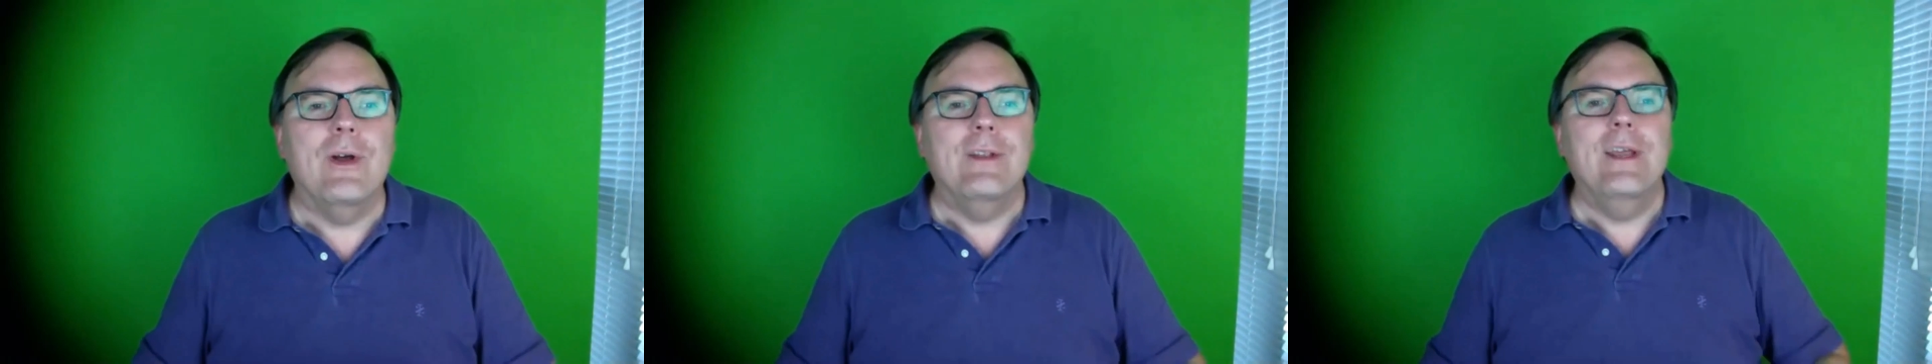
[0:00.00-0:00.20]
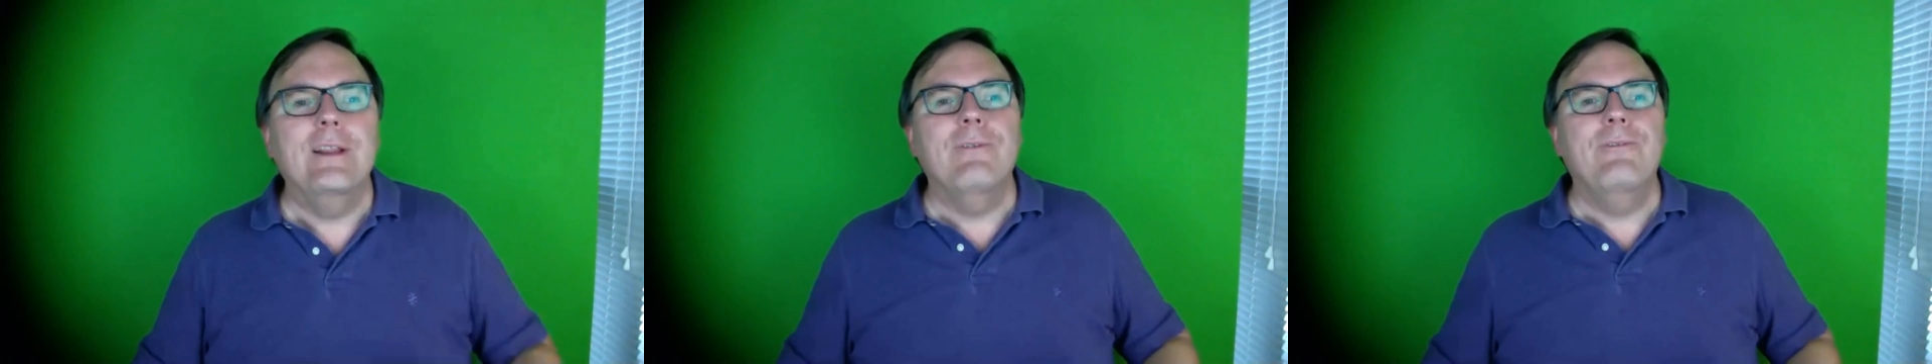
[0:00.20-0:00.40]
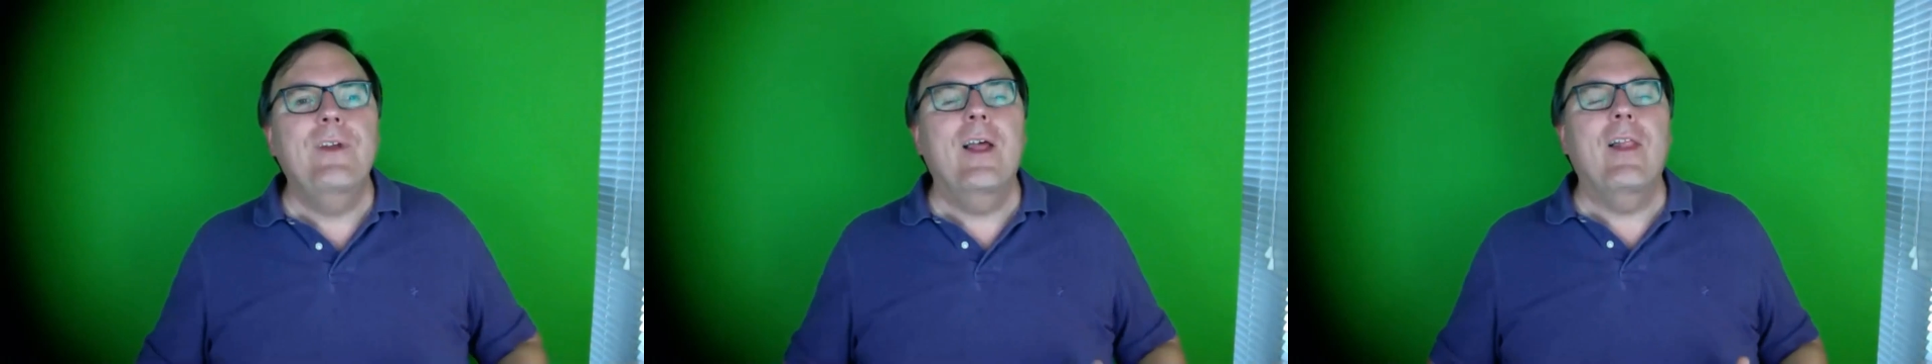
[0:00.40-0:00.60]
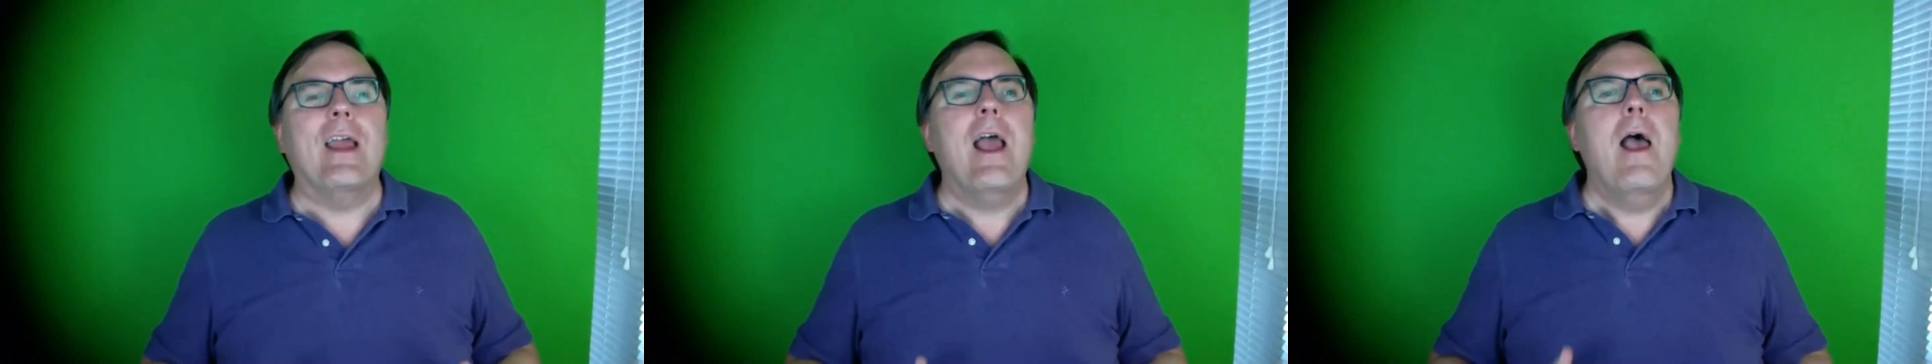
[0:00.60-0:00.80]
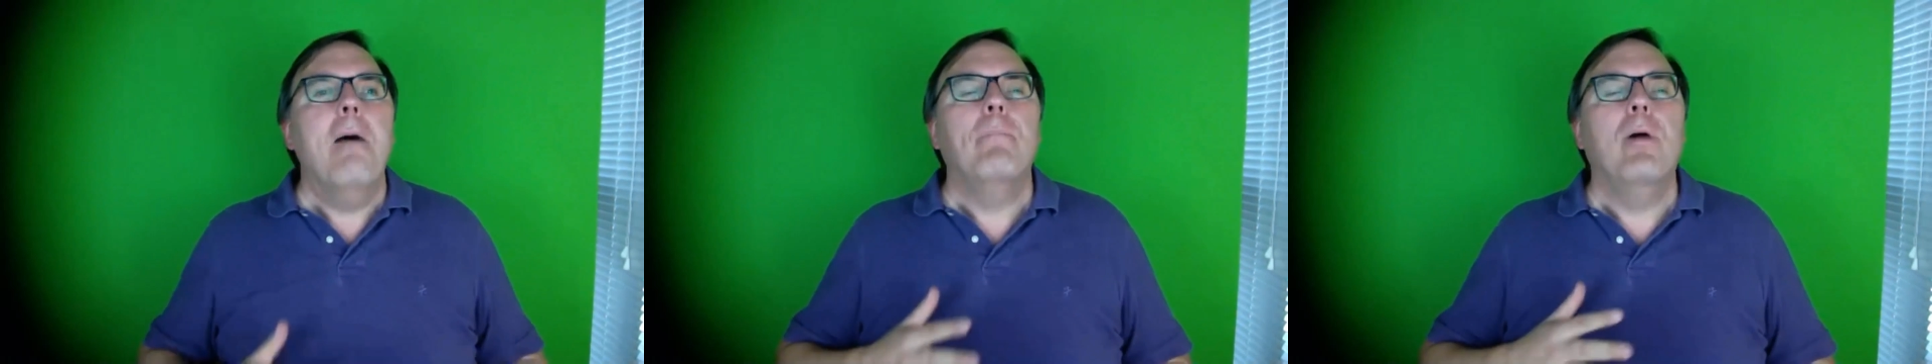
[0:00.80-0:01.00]
Take the feeling,
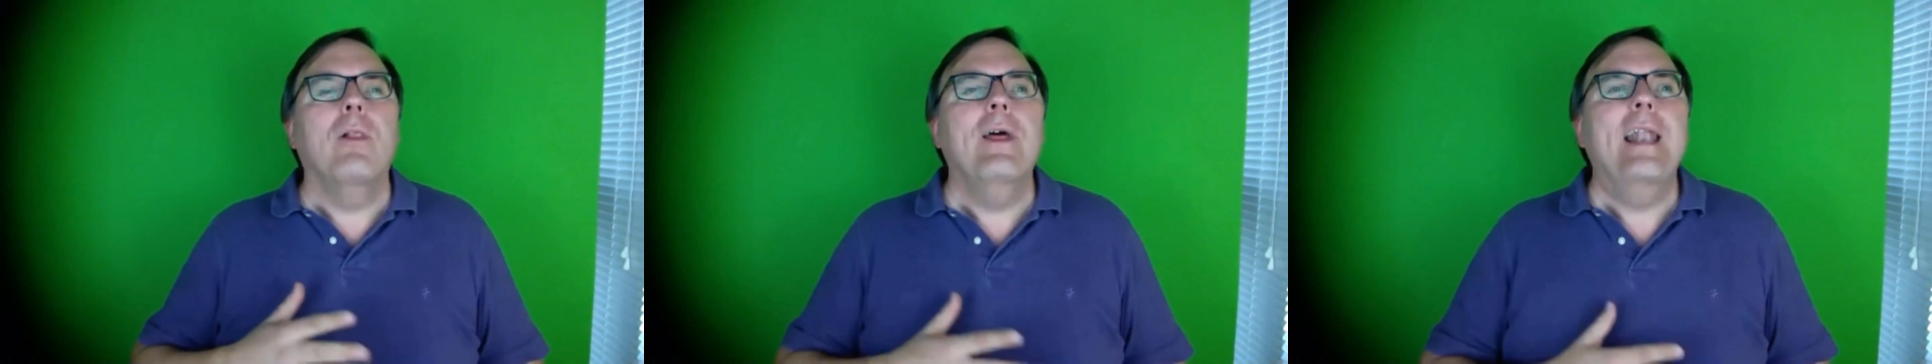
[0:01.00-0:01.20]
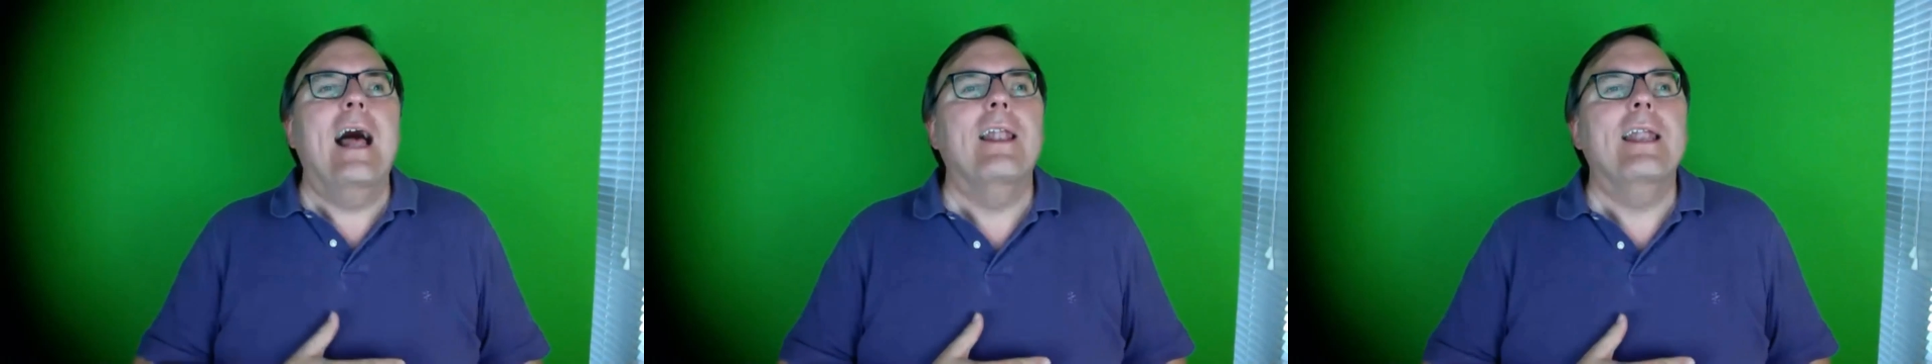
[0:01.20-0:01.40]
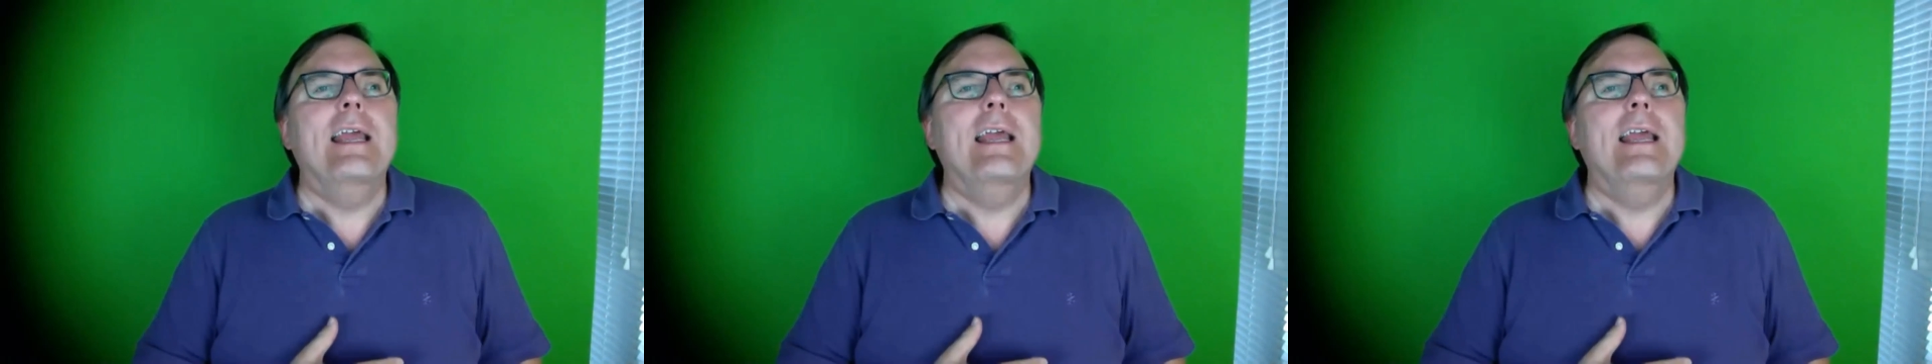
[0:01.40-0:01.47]
pull it out